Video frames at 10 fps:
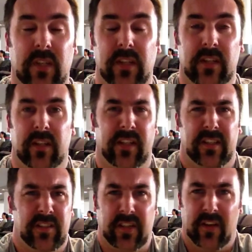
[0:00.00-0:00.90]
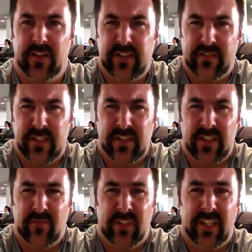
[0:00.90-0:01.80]
Don't get discouraged if it doesn't
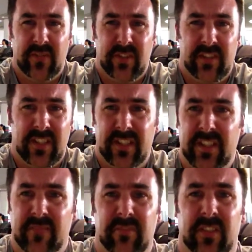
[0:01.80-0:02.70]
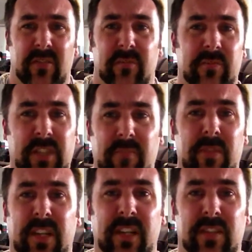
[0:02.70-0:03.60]
seem like anyone's listening. Some
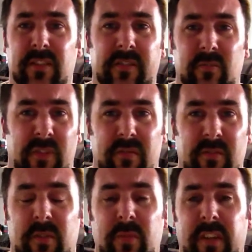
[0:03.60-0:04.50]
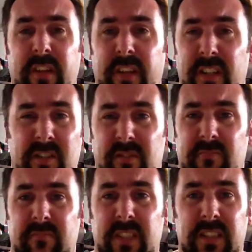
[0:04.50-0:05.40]
days, even with our accounts,
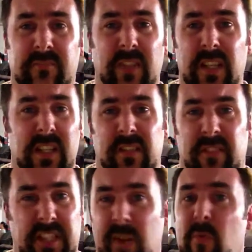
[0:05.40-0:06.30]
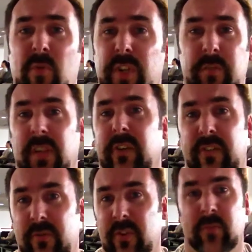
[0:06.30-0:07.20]
there's tumbleweeds blowing
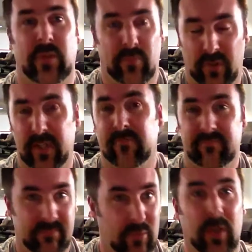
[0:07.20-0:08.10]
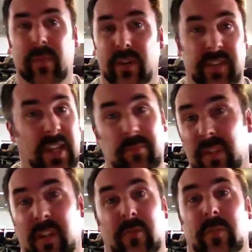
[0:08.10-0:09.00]
through them. We're putting posts out, but
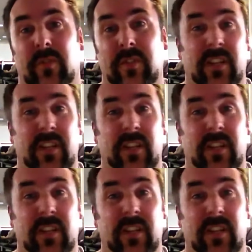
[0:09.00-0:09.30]
no response.